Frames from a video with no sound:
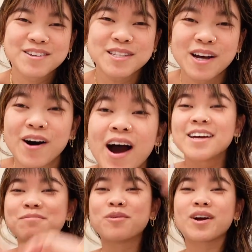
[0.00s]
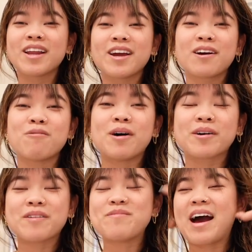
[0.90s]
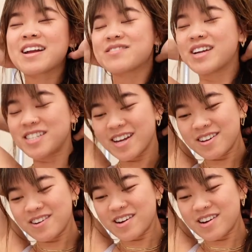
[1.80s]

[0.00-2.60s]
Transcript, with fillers: So good morning, welcome back to my channel,